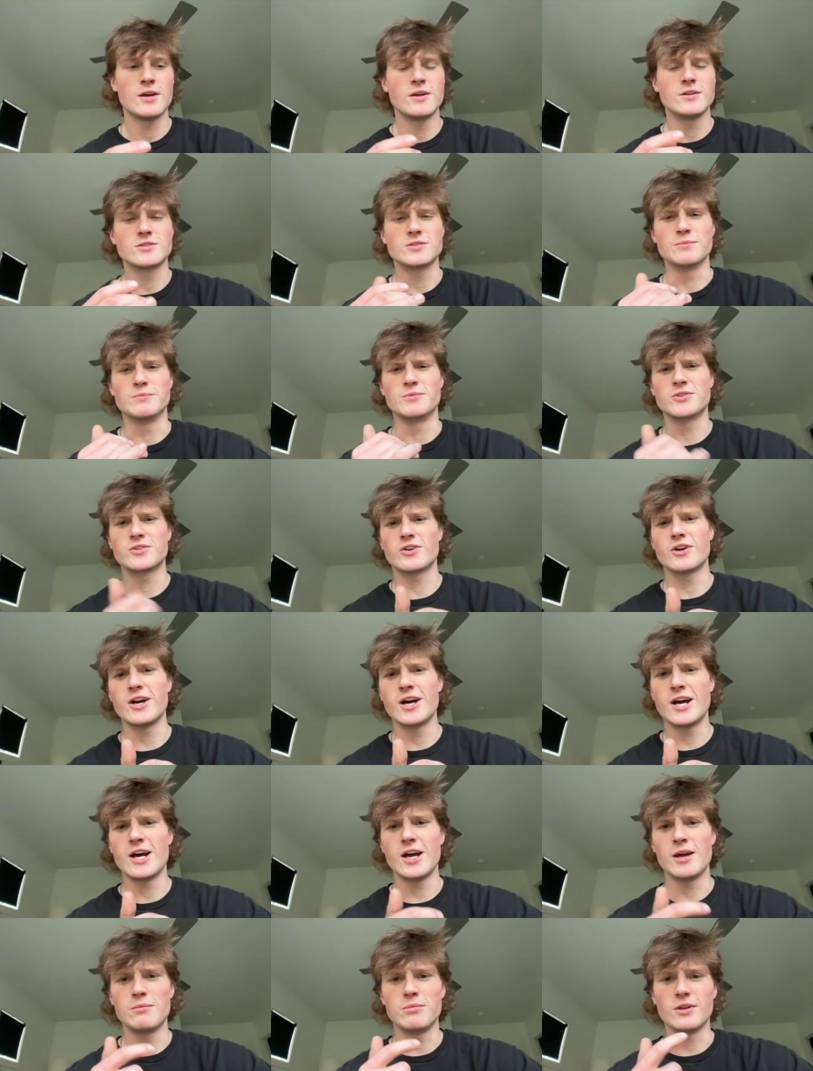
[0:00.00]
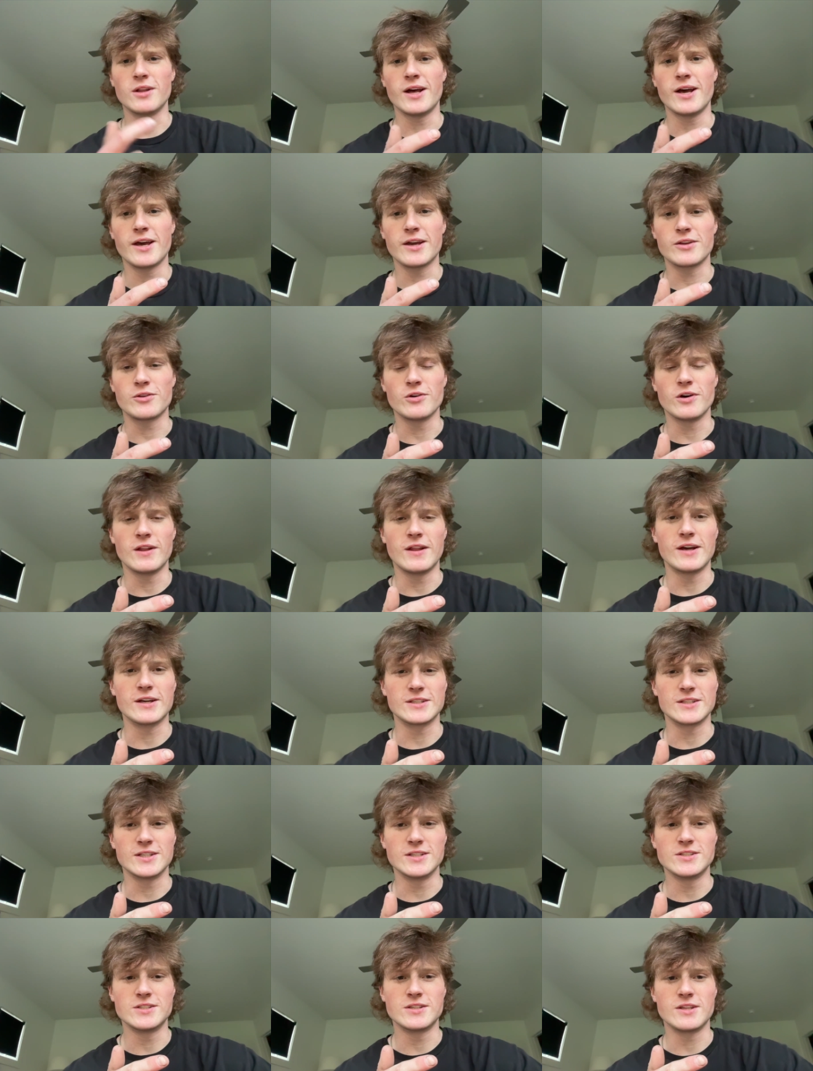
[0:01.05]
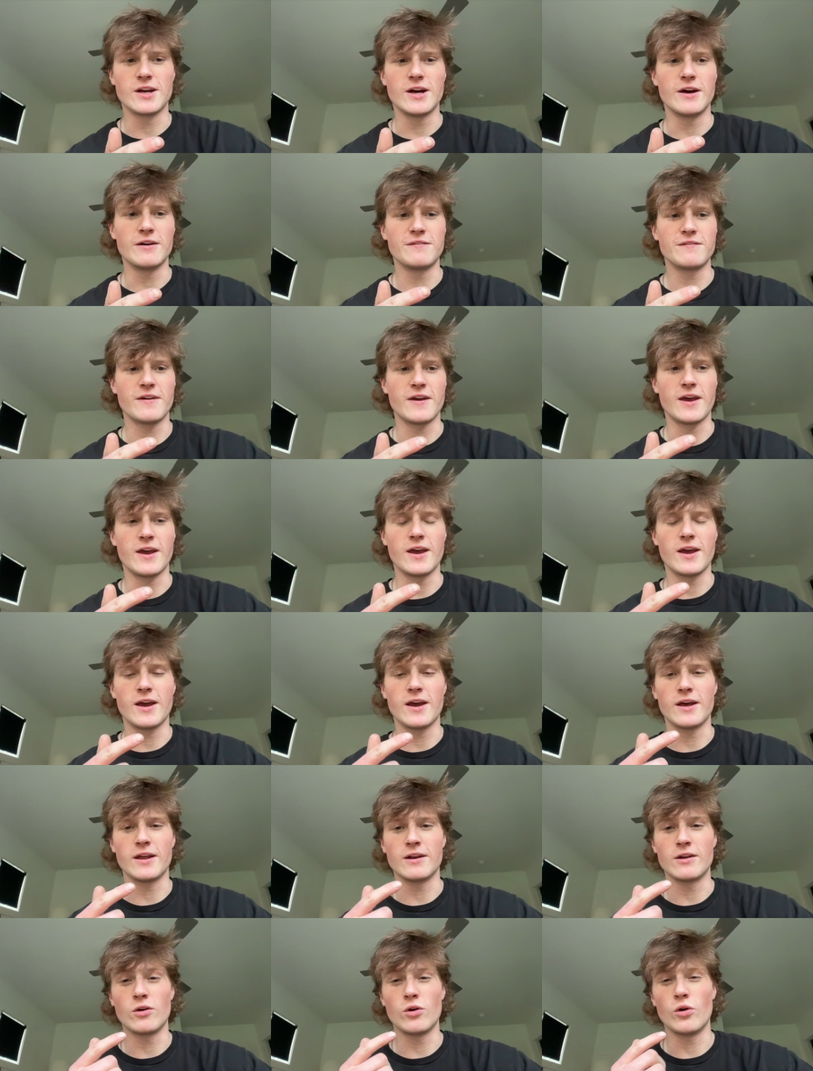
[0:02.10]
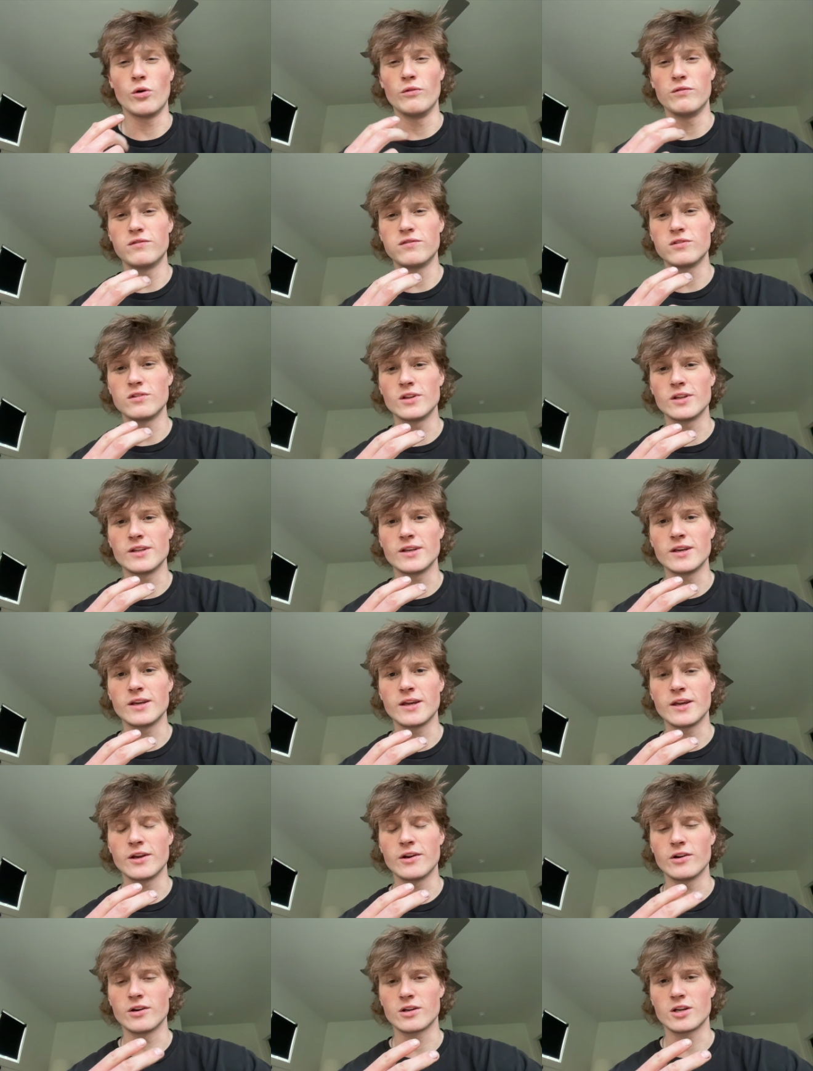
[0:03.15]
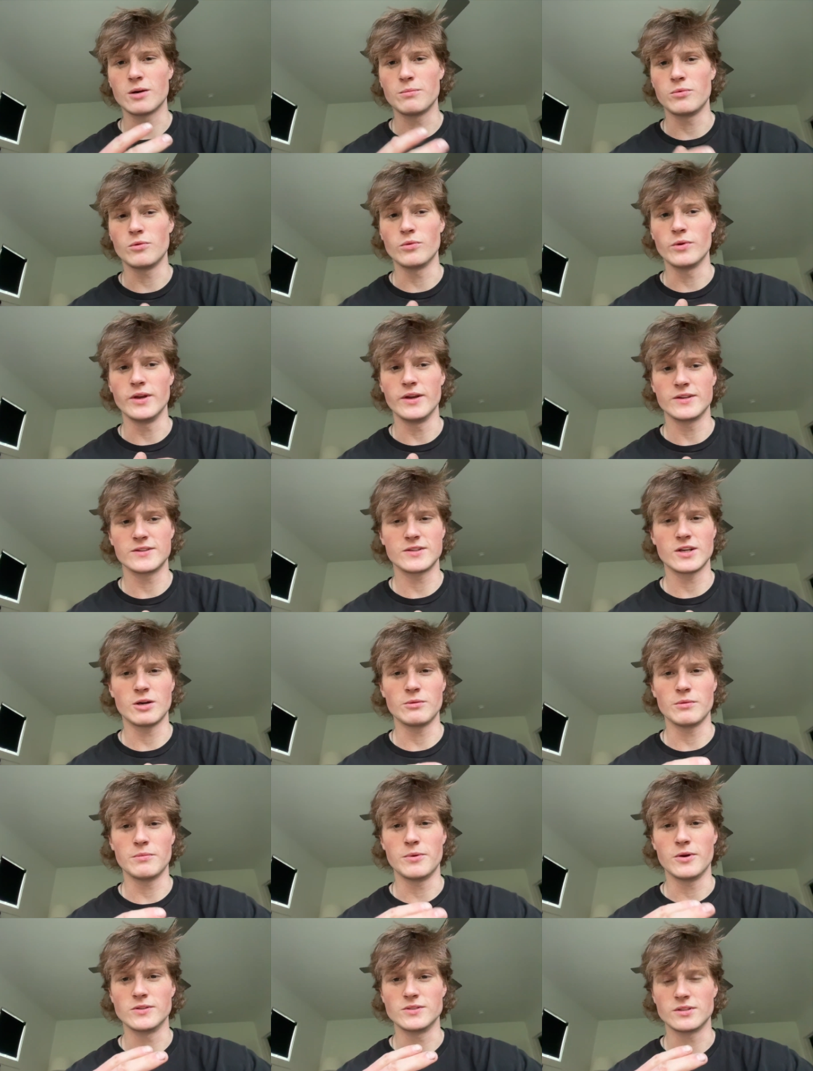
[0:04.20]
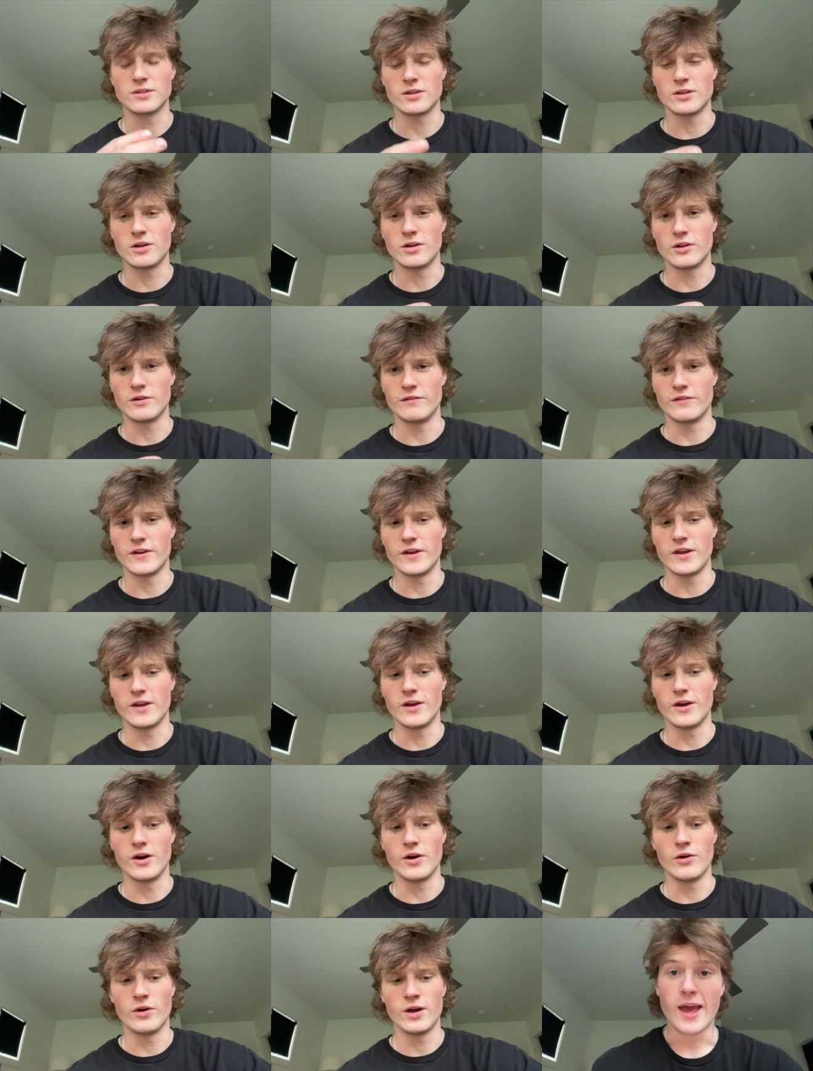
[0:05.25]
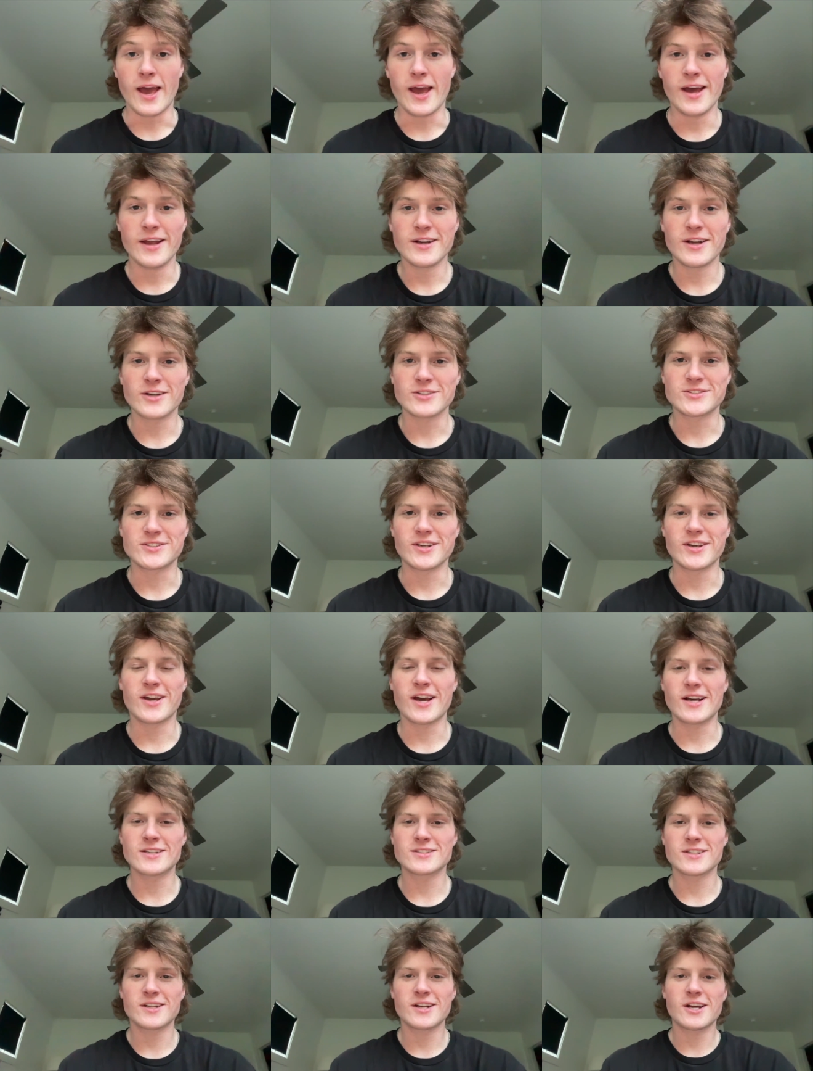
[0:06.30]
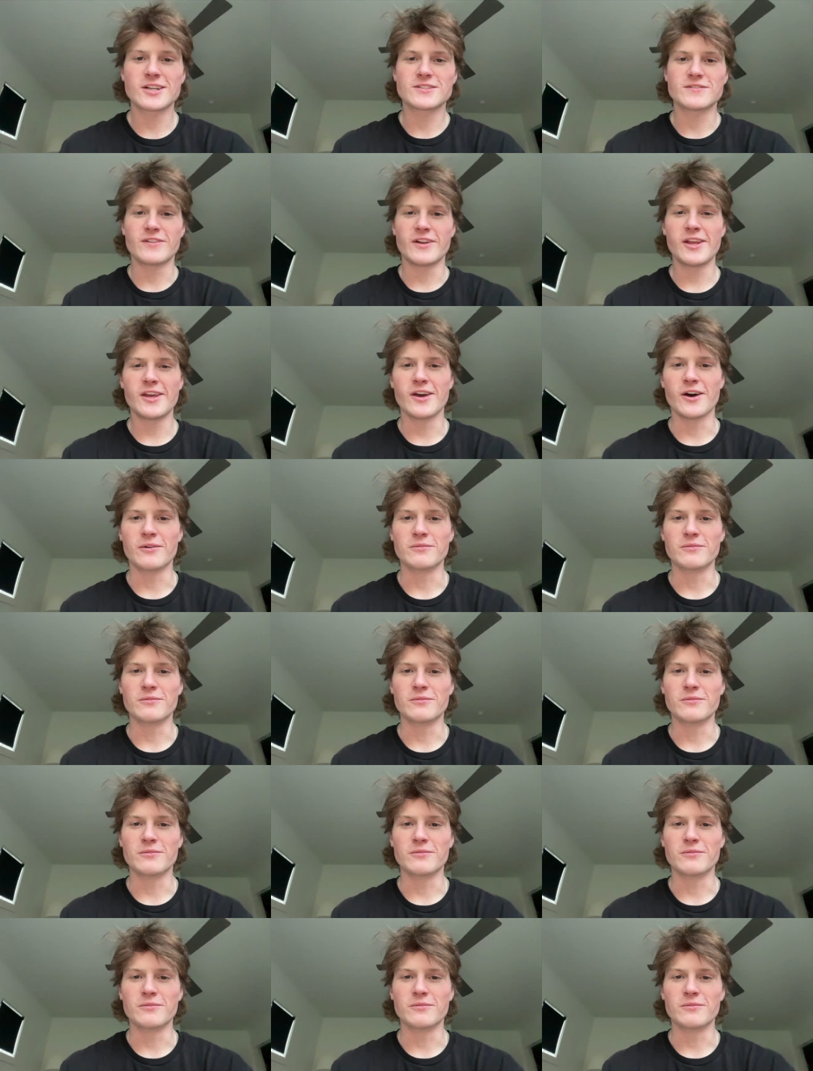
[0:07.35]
Subscribe, liked, all that good stuff, and hopefully here in a couple weeks I'll be posting another video, and I'll see you guys in the next video.